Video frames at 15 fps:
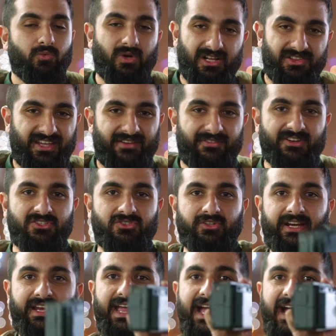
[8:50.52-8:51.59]
While the
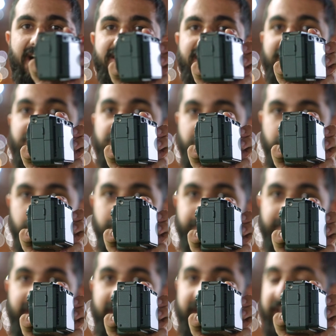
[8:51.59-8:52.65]
FX3 has an internal
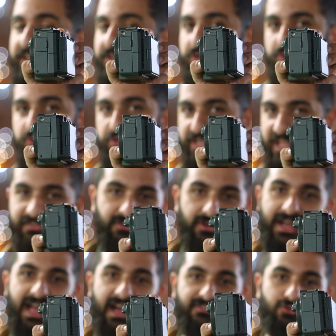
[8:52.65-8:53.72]
fan and you never
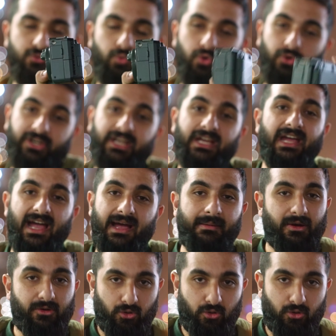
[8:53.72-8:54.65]
have to worry about